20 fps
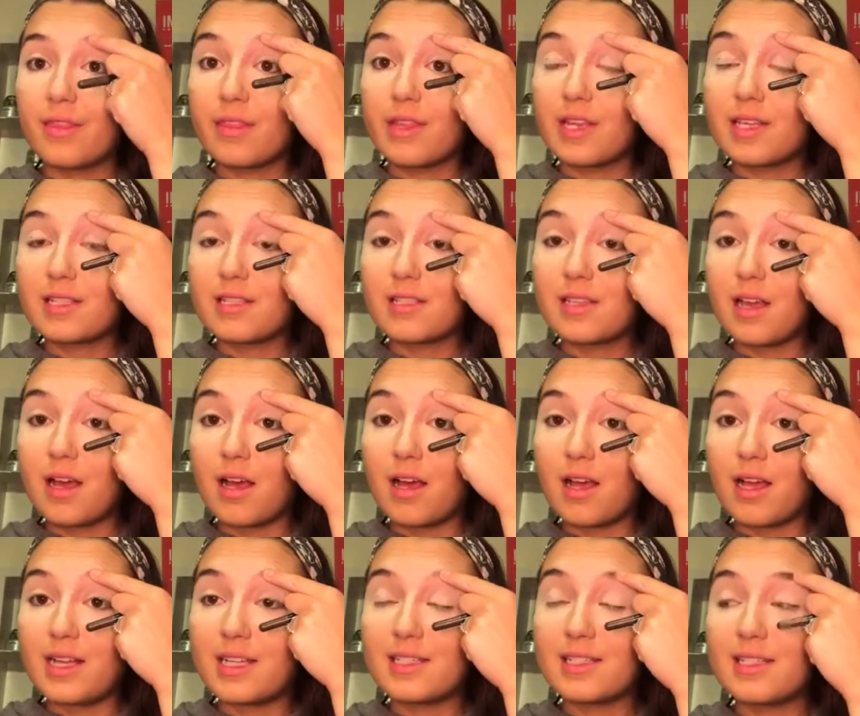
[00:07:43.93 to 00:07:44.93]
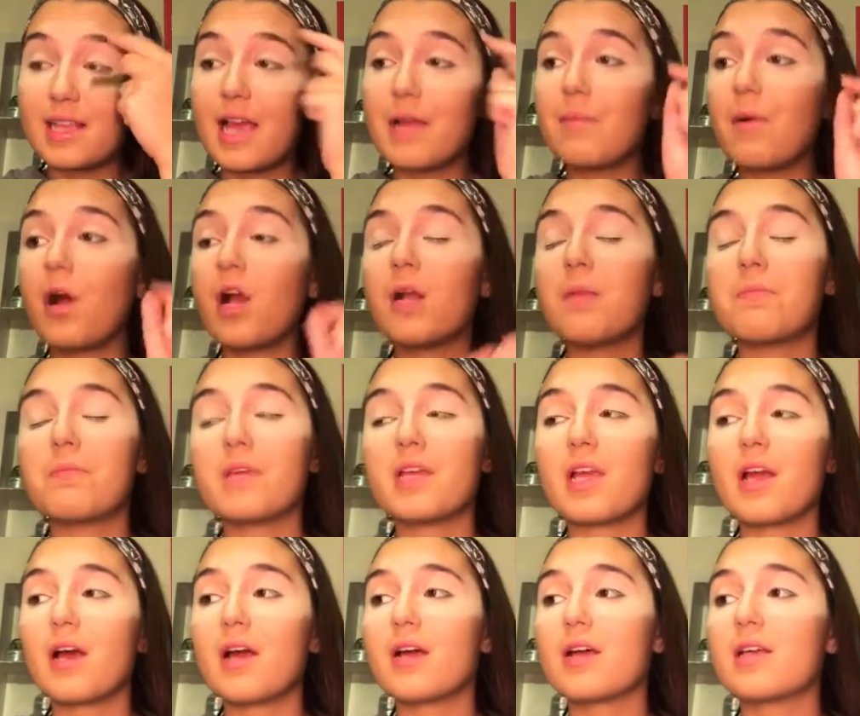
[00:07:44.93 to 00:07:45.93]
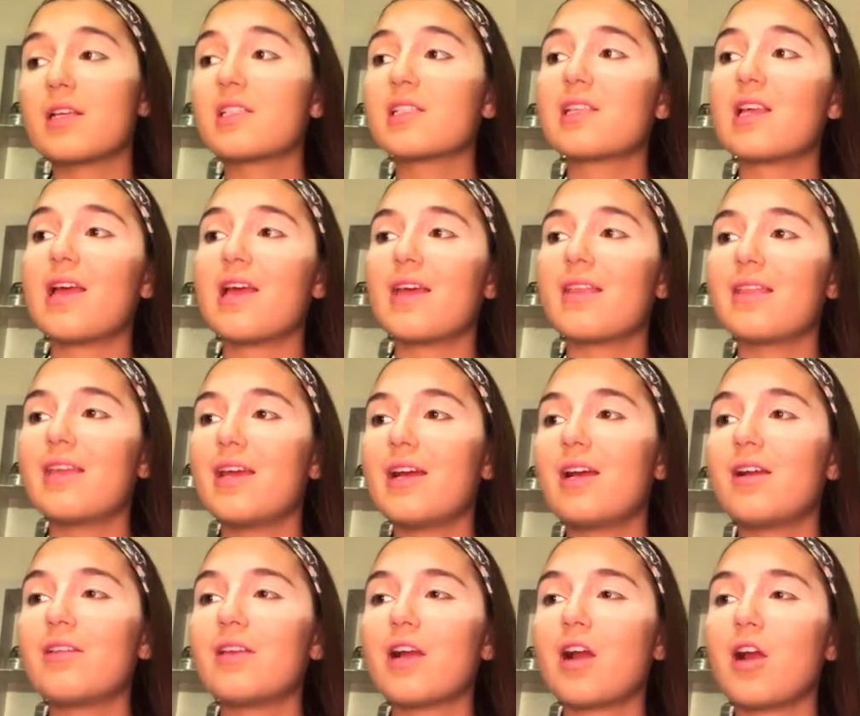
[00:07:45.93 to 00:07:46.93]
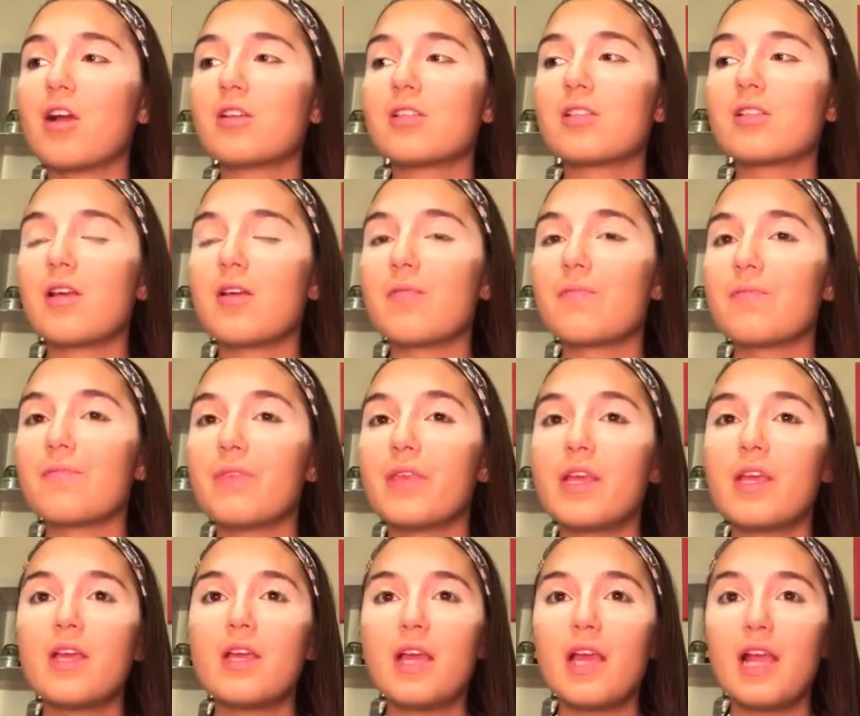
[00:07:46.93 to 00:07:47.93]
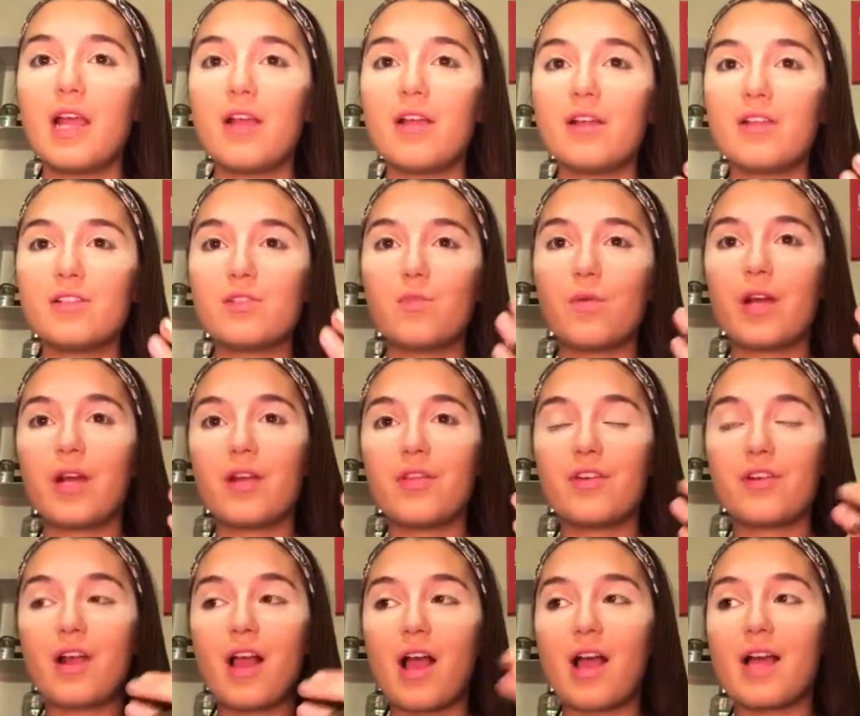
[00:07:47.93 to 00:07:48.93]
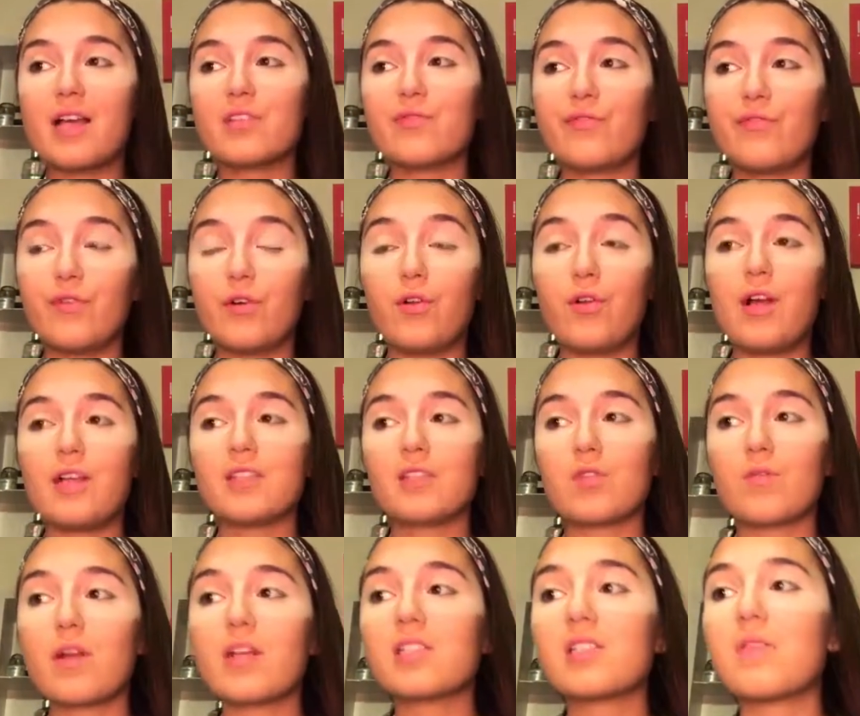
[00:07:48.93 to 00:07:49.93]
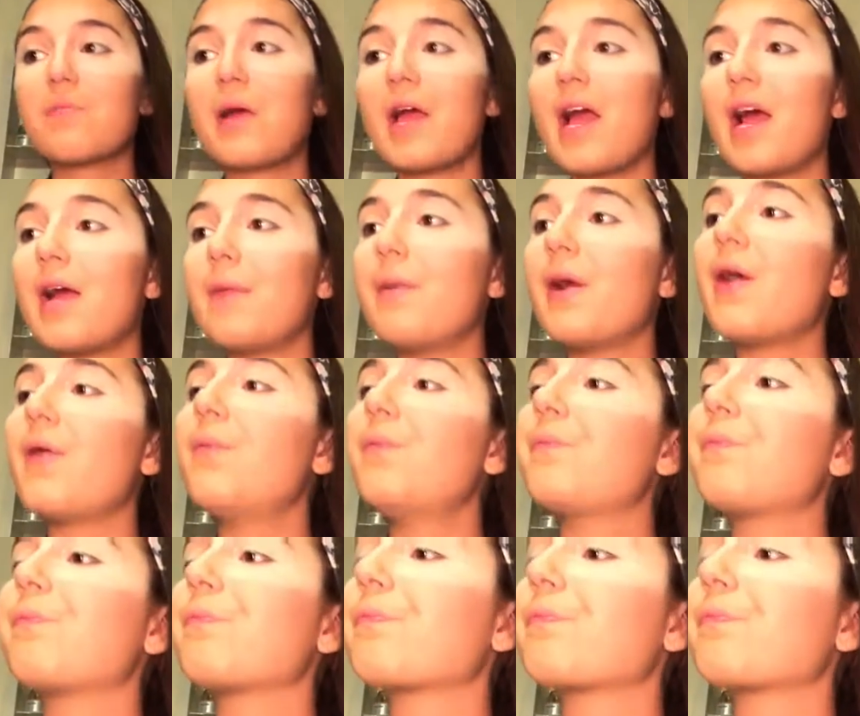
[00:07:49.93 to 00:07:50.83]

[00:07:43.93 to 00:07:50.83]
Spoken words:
this inside part, because there are some areas where they're not as full as the rest of my eyebrow.